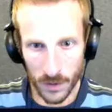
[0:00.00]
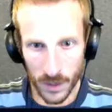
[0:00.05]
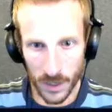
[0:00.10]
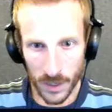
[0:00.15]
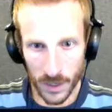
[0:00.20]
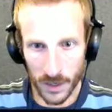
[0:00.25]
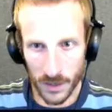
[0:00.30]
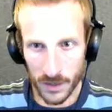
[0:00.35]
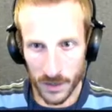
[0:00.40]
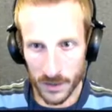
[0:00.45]

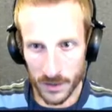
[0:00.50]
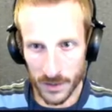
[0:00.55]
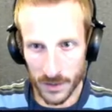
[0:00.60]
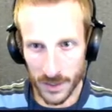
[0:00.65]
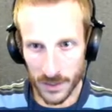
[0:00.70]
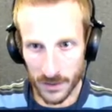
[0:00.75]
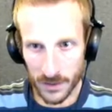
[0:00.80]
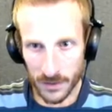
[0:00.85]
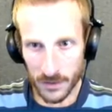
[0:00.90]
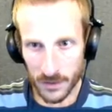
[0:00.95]
Oh,
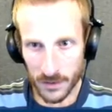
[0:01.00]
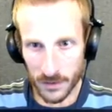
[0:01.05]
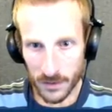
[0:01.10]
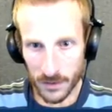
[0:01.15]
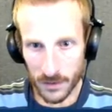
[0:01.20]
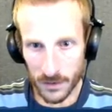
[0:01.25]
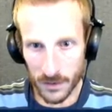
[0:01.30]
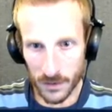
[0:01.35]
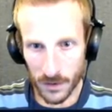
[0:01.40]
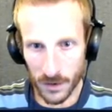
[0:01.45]
get
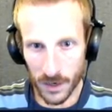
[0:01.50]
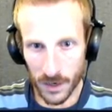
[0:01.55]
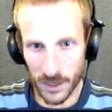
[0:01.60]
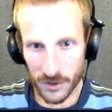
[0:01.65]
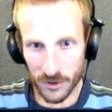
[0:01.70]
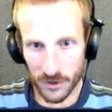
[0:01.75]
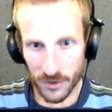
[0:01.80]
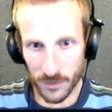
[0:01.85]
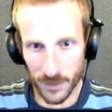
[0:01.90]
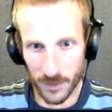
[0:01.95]

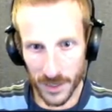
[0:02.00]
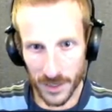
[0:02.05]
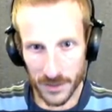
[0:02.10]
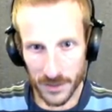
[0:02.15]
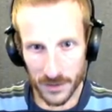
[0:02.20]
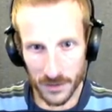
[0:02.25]
under the bed.